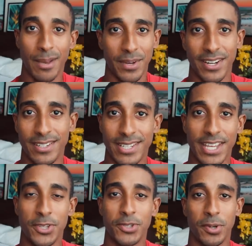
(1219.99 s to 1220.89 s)
I'm gonna
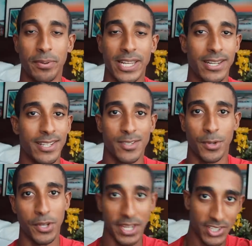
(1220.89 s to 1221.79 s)
take you to a playlist
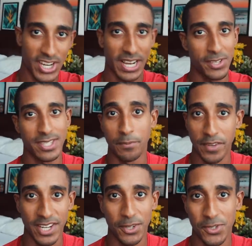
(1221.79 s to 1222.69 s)
where you can check out some
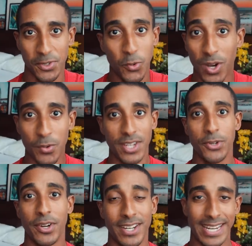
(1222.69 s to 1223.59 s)
videos on what we
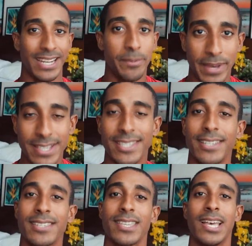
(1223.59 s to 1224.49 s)
do on a daily
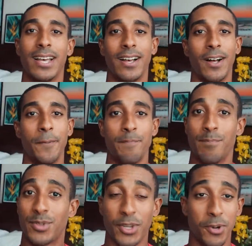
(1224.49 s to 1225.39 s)
basis.
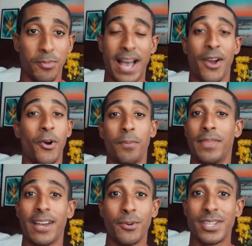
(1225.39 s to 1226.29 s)
So I
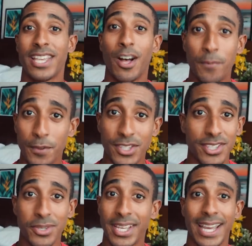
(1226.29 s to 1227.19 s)
hope that was helpful
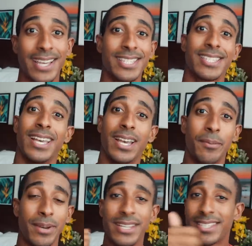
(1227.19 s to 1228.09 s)
to you guys.
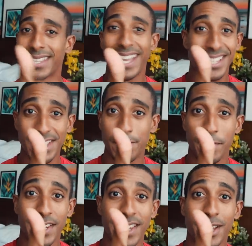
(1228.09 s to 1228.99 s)
Please like this
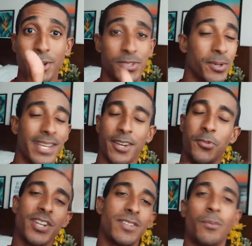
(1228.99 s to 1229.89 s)
video so it
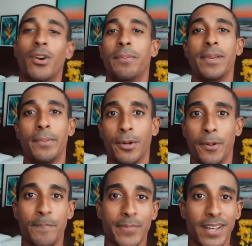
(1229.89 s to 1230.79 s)
can reach more
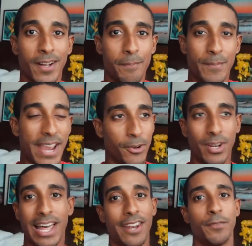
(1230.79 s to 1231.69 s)
people. I know
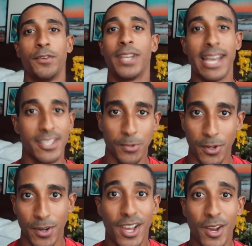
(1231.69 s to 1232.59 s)
a lot of you guys
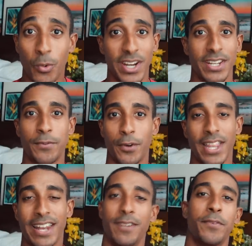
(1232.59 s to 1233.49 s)
were waiting for
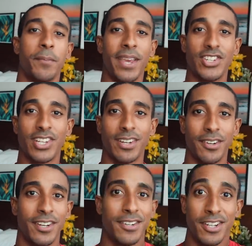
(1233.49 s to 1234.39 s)
that information
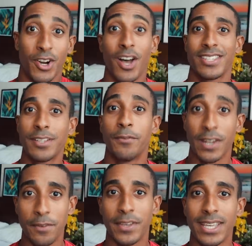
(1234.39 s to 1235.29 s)
on the cost of
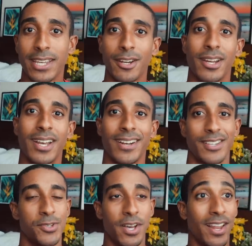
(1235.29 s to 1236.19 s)
living here,
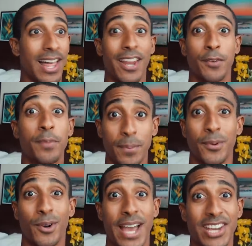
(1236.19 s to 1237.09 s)
because a lot of
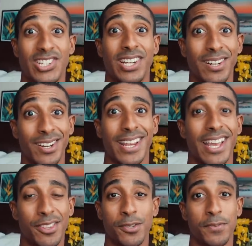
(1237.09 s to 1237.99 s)
people were actually
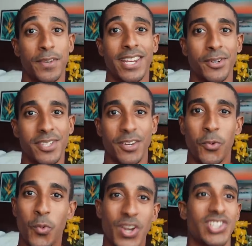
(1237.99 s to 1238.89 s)
looking at those videos
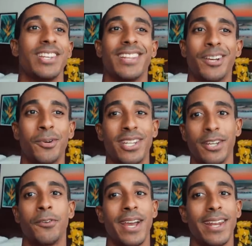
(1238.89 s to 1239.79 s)
and wishing they were
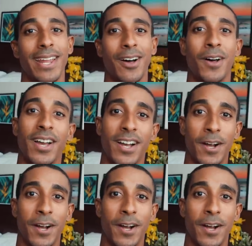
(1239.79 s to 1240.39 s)
here right now.